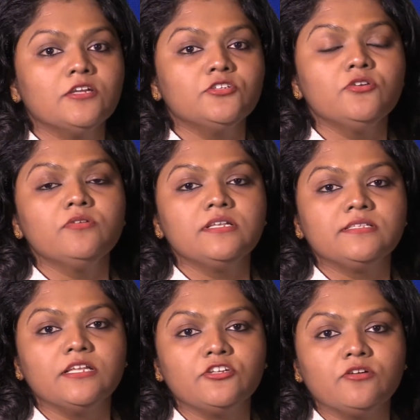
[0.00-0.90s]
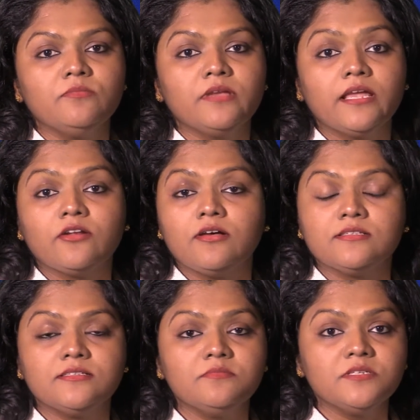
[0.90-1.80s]
Sjogren's syndrome can cause
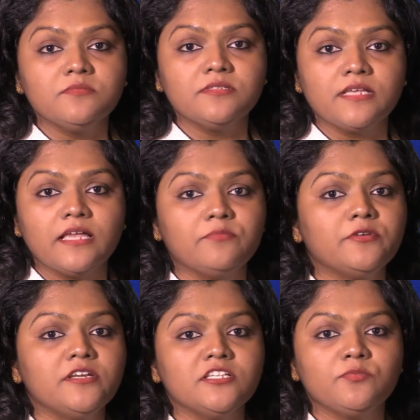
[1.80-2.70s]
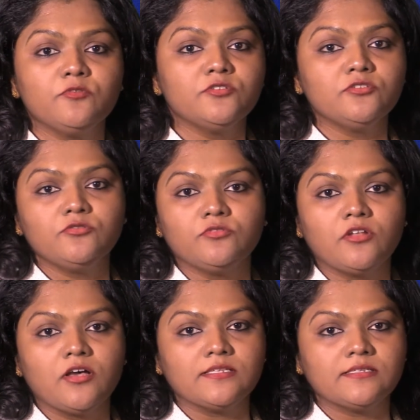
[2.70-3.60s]
symptoms and predispose to tooth
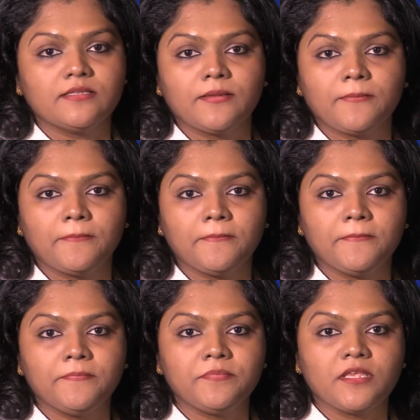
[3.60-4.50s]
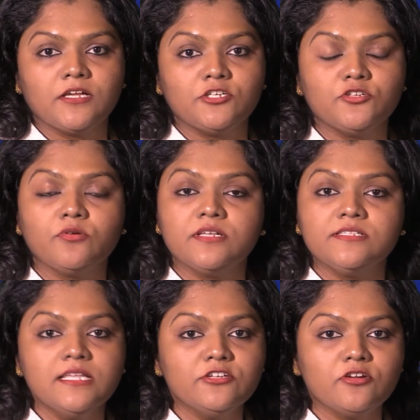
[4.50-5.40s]
loss. Sjogren's
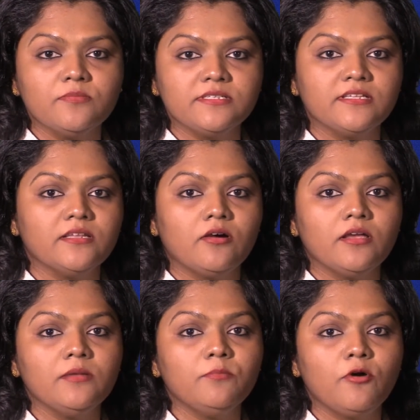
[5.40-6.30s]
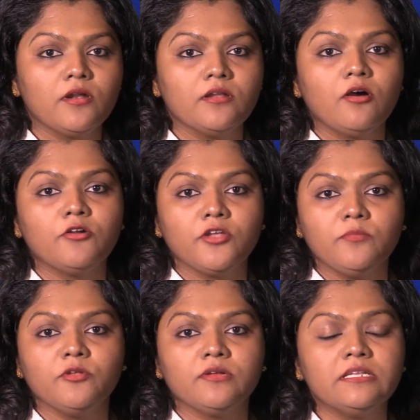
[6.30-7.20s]
syndrome is an important
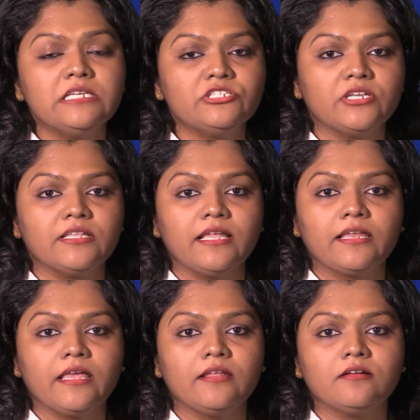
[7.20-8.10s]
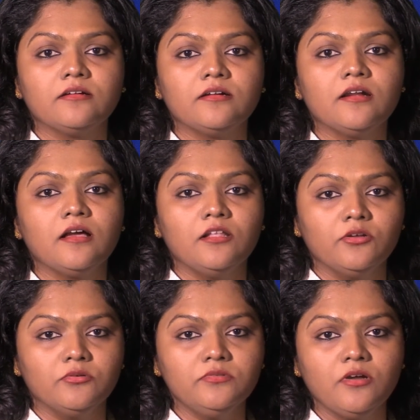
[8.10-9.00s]
autoimmune condition that can occur
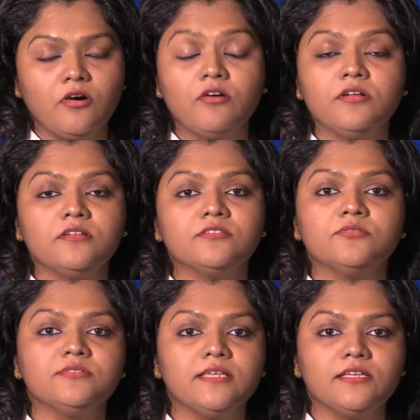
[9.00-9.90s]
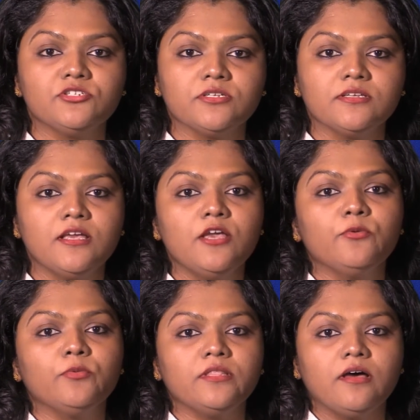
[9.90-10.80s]
alone or in association
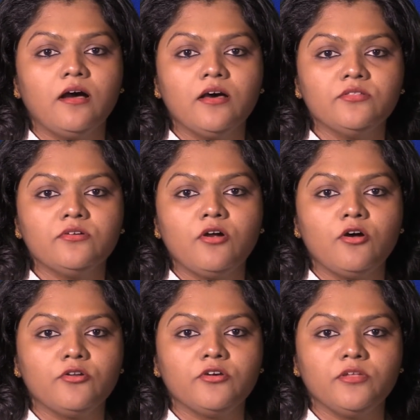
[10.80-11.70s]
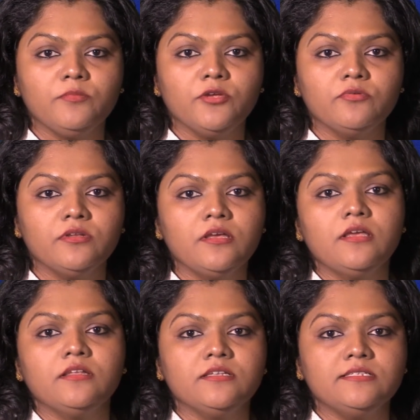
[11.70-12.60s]
with other autoimmune
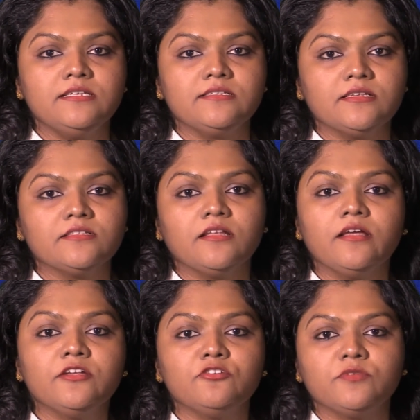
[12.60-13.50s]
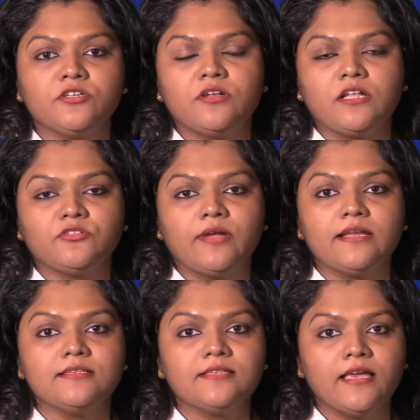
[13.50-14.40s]
diseases like rheumatoid
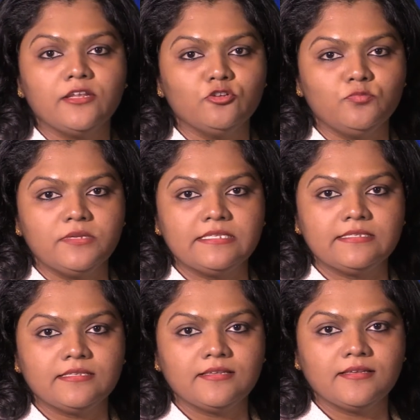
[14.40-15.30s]
arthritis and lupus.